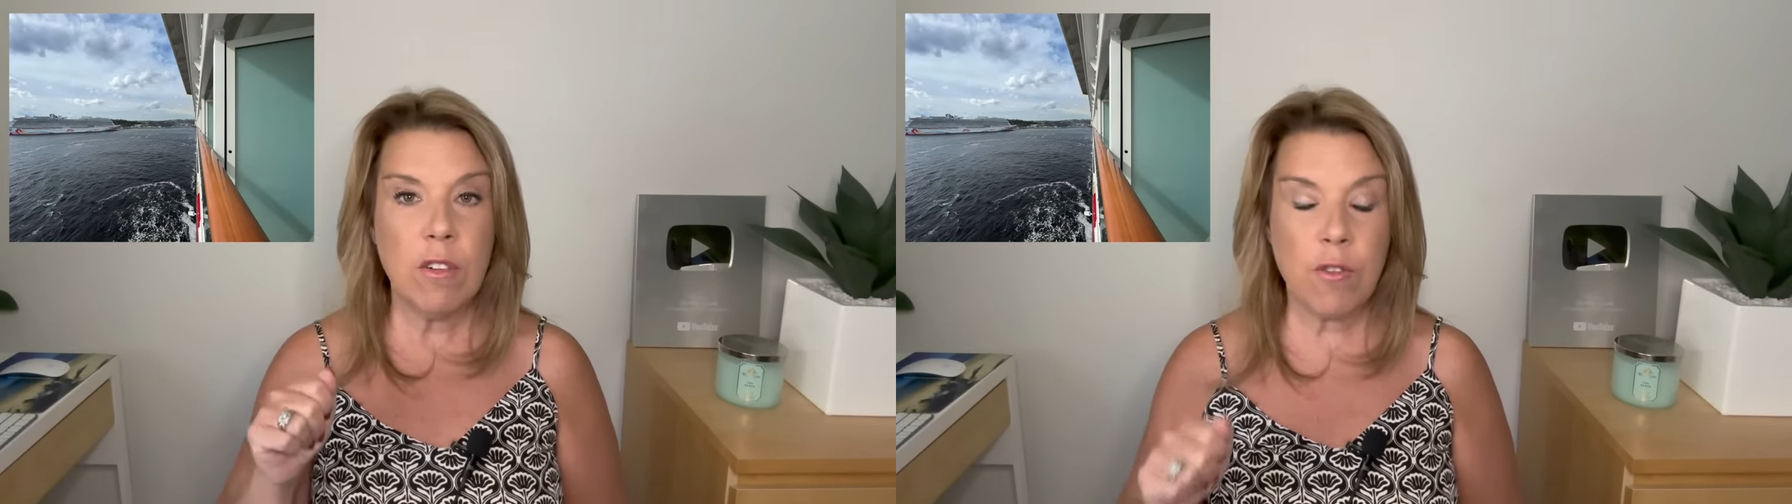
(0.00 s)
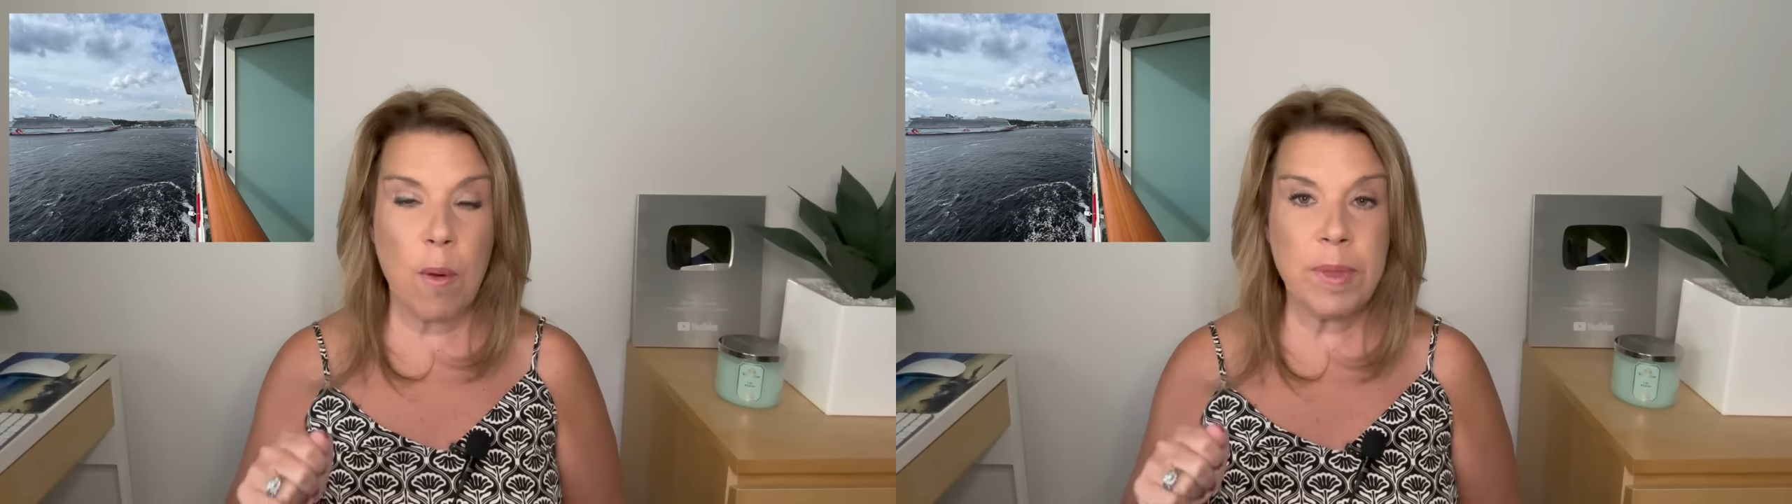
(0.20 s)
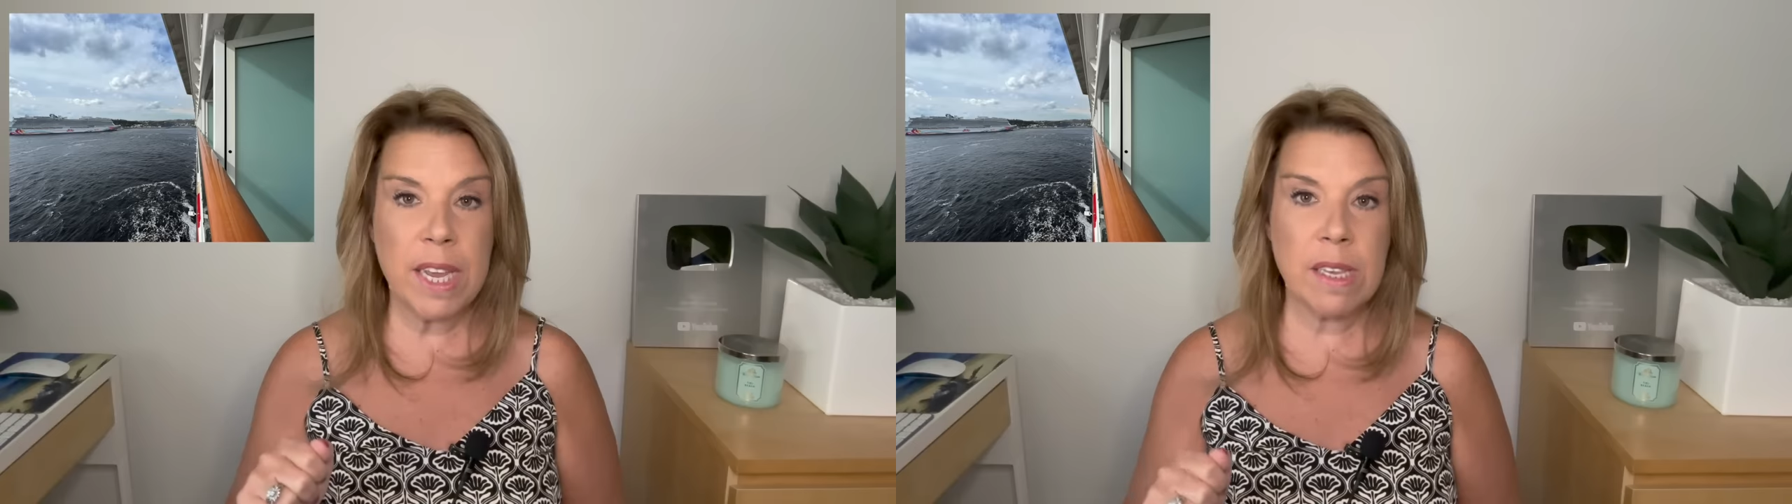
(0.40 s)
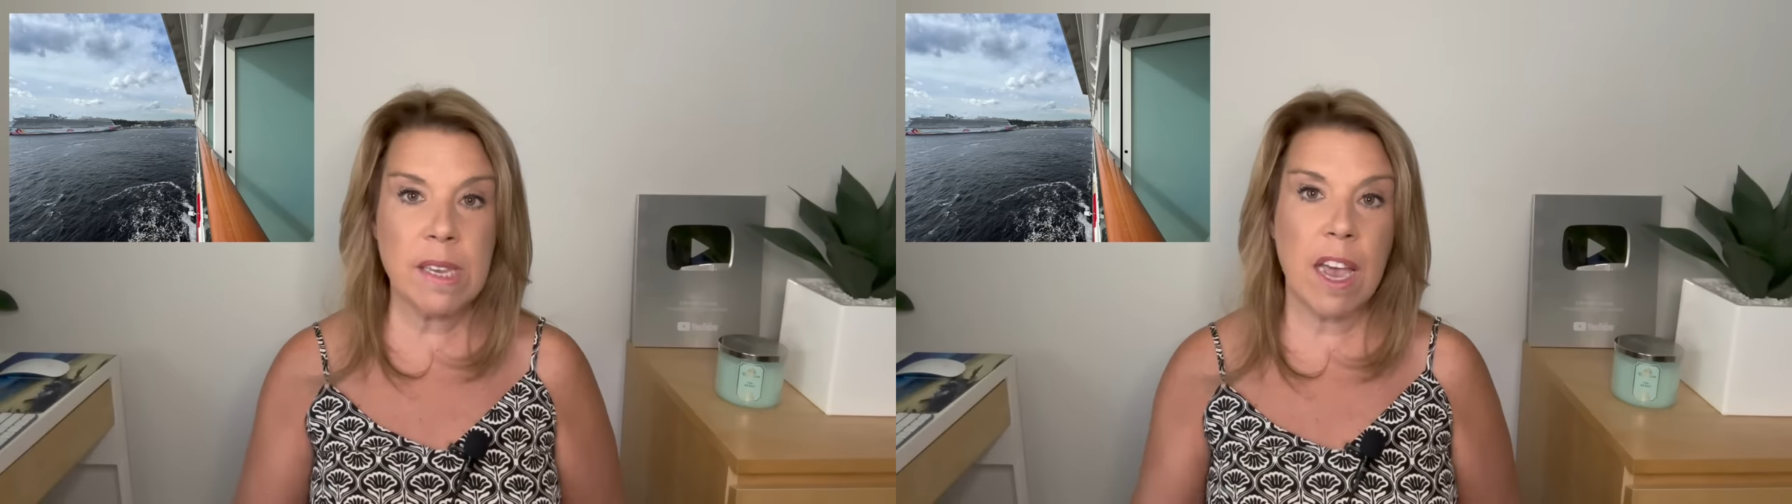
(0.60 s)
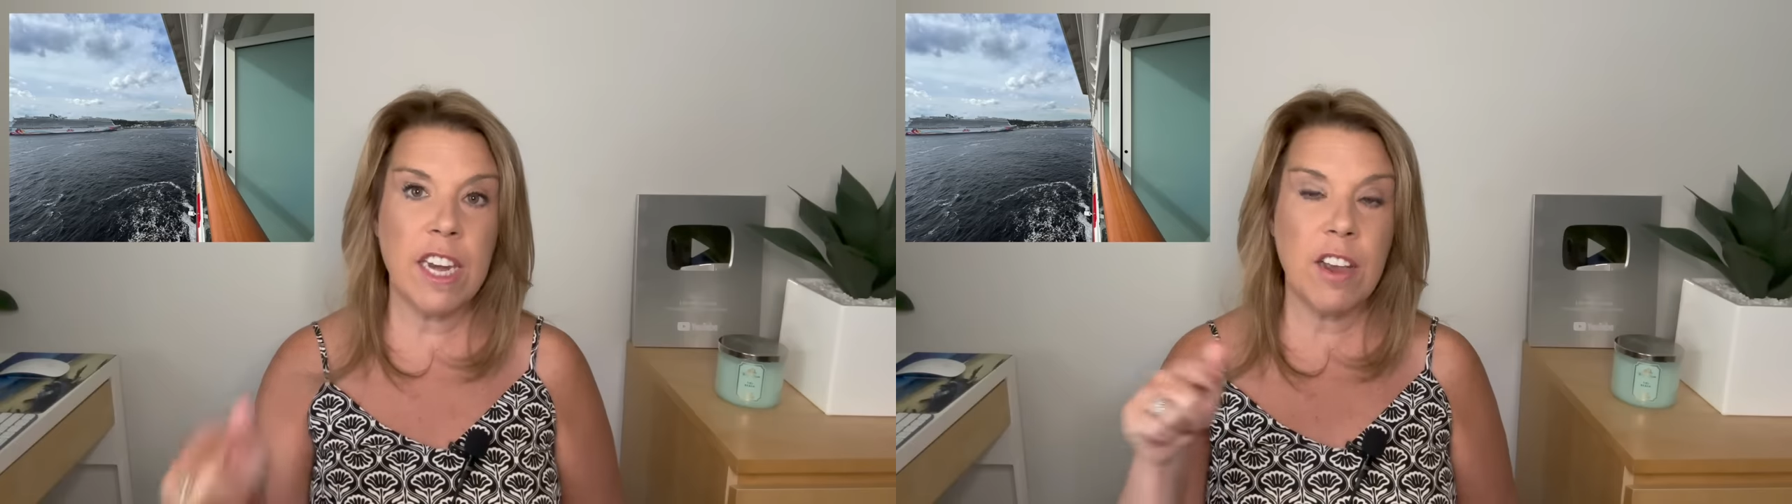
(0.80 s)
from the
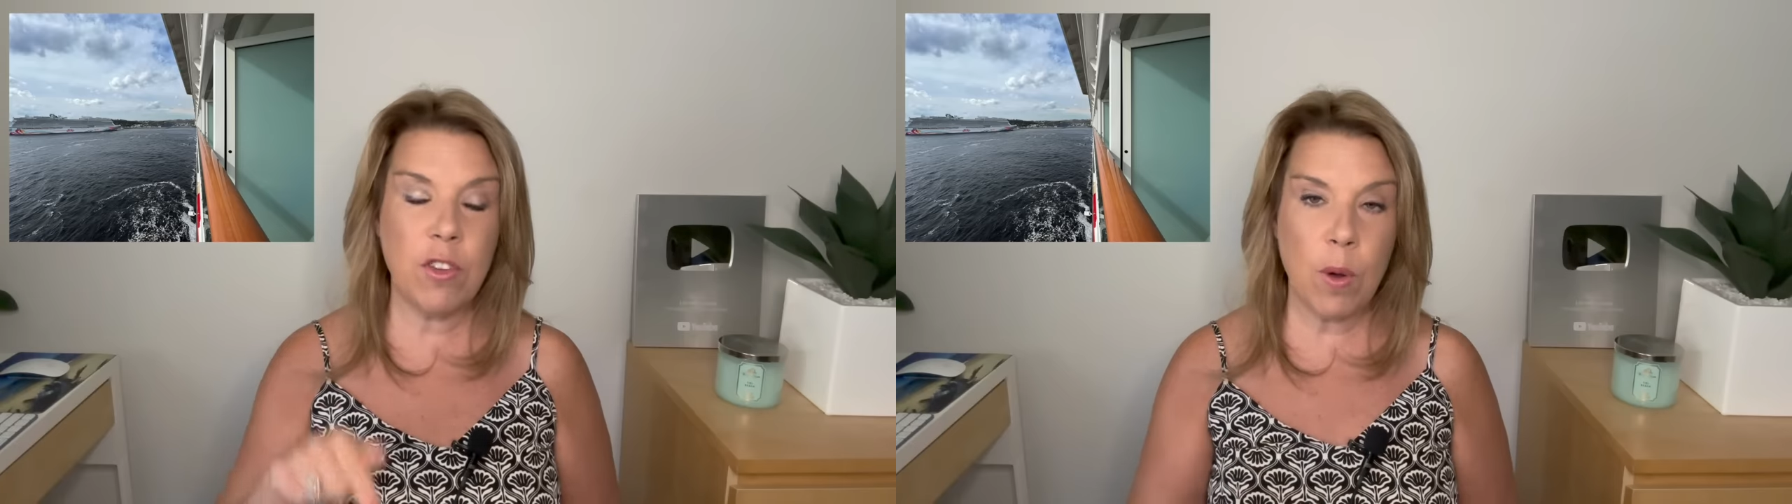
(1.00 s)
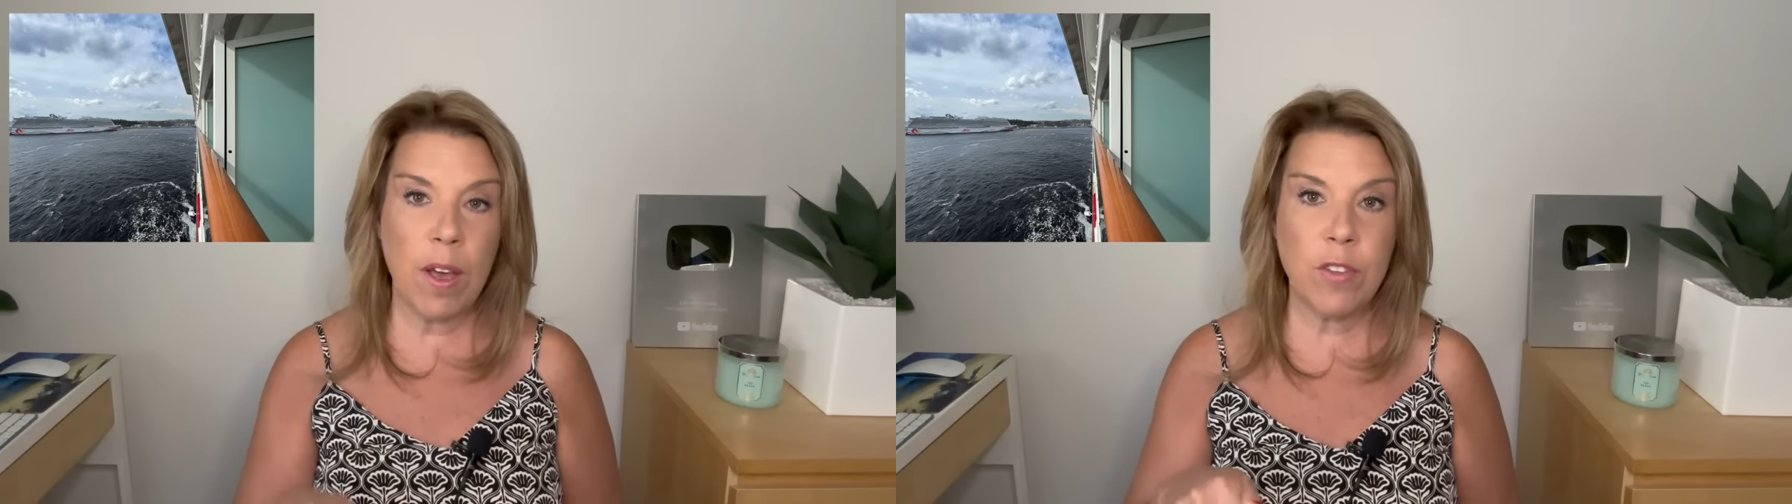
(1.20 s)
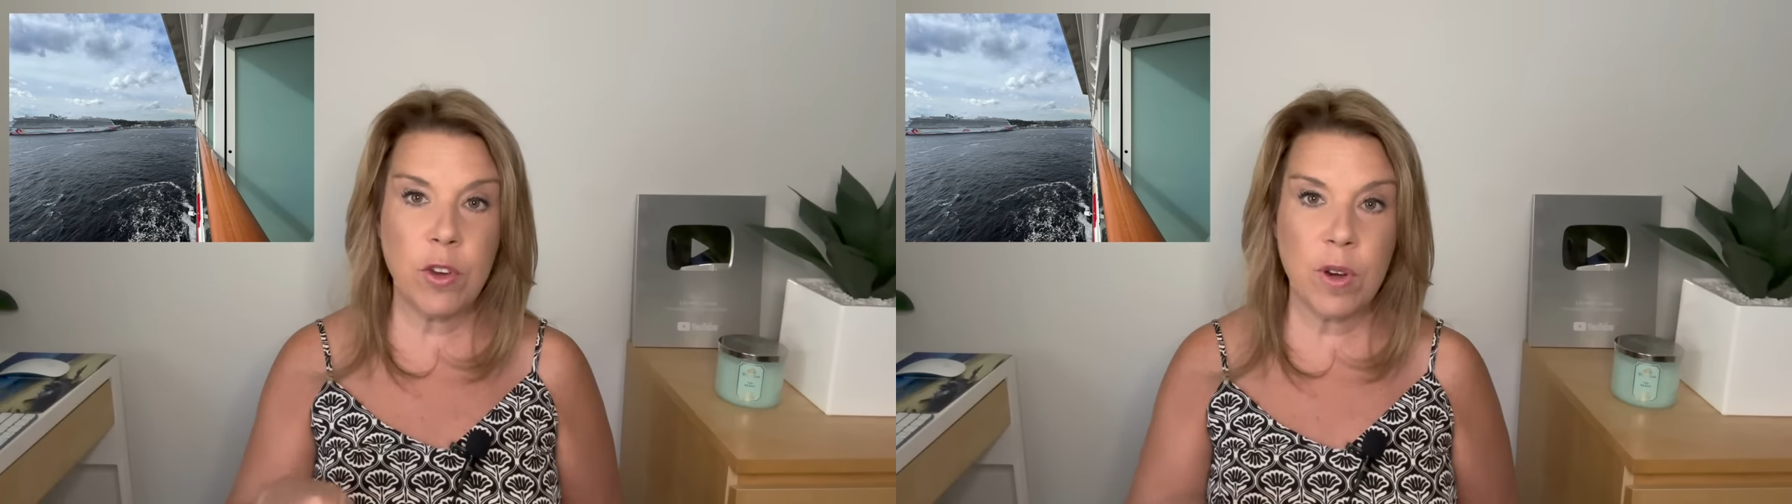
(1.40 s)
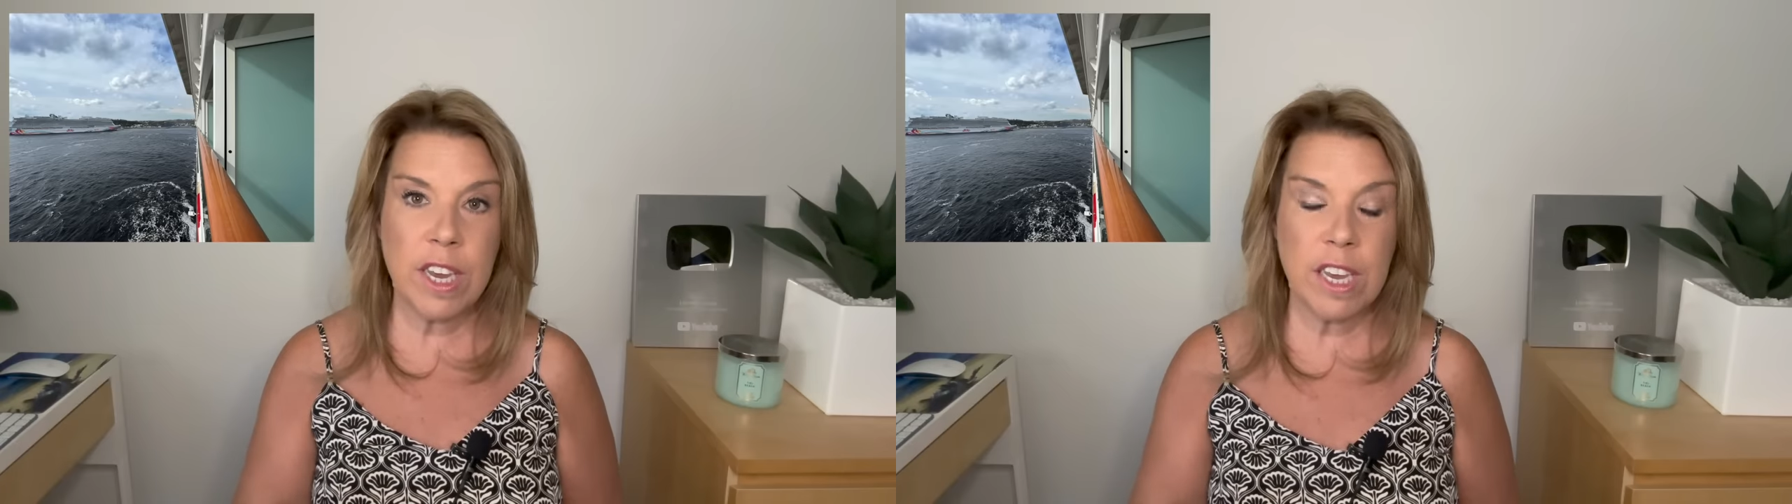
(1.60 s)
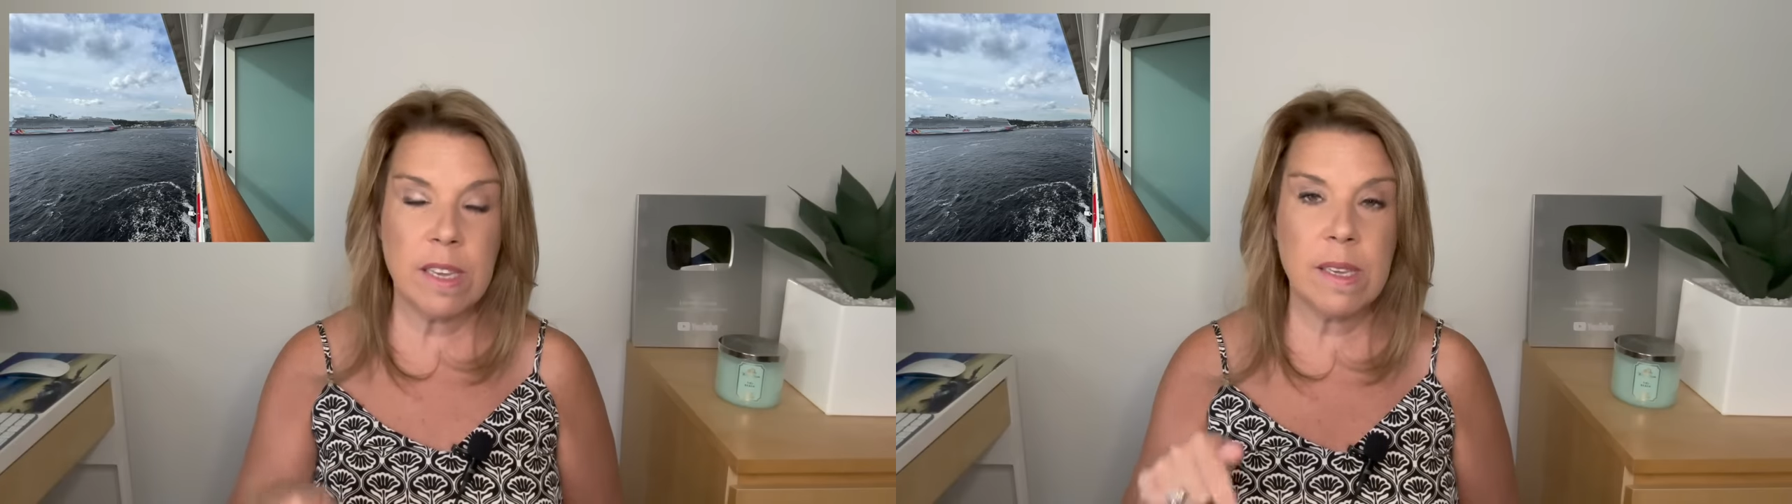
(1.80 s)
inside if you have your
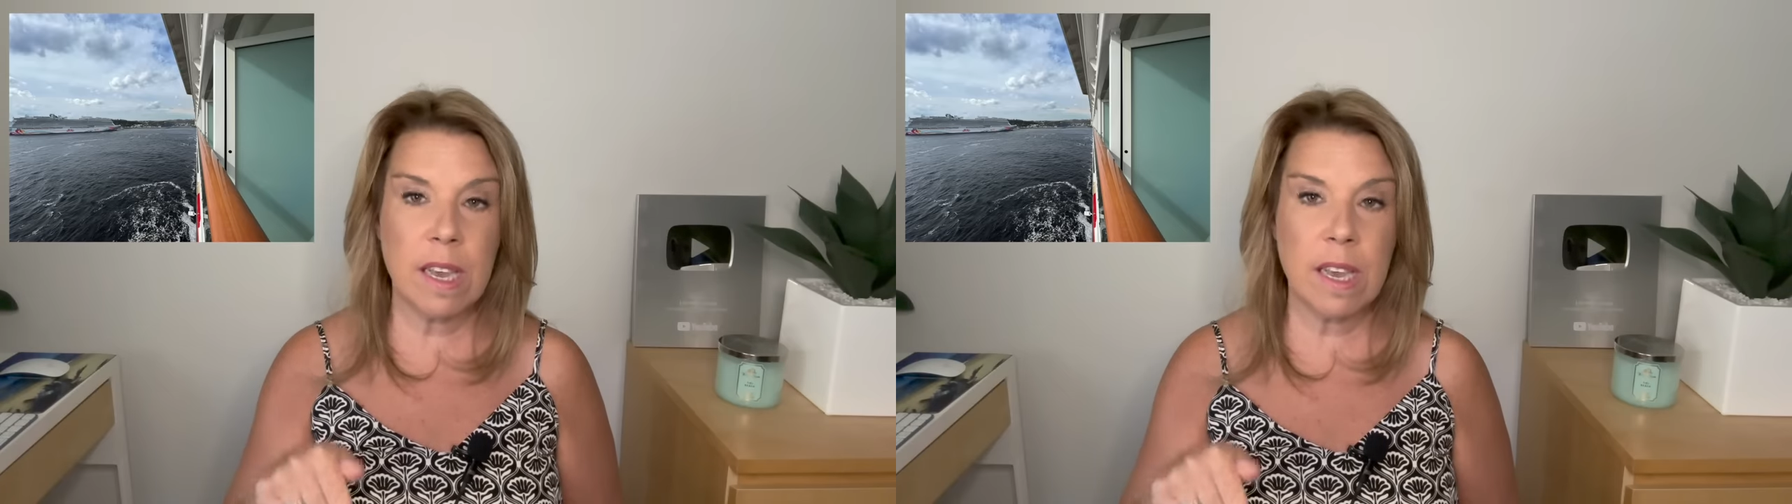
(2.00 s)
kids